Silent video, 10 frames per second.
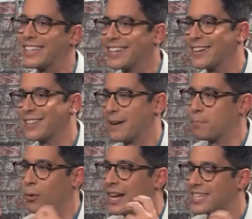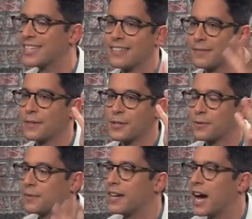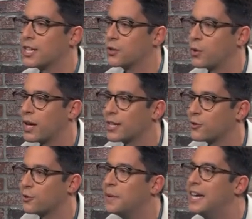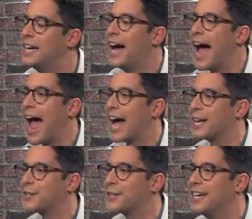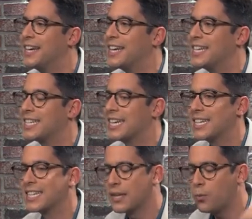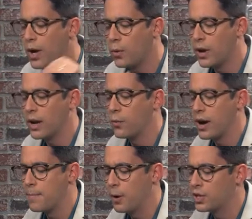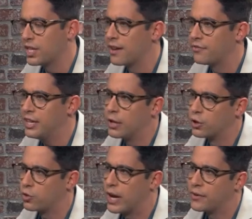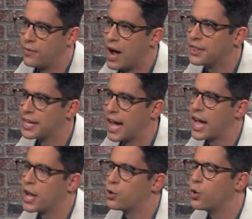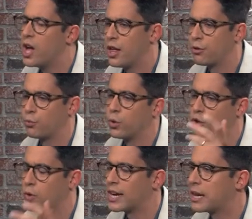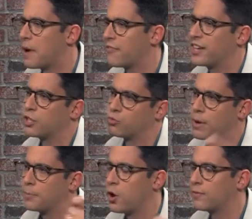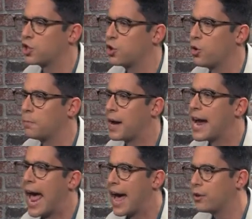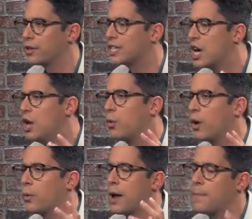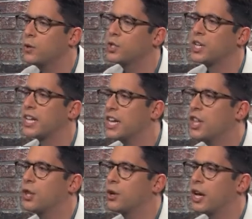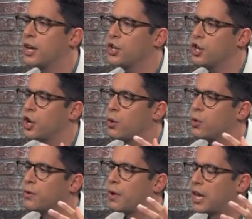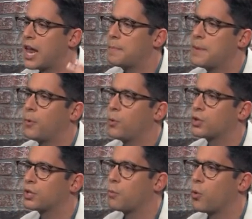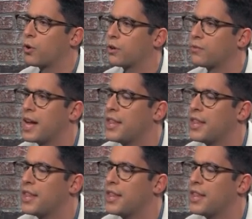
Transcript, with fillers: You know, he's got braces. He's in high school, I assume. And he says, well, when I, when I posted that video to try to find the guy who threw a drink in my face, ripped off, stole my hat, all this, when I posted it, uh, you know, a lot of people were supportive.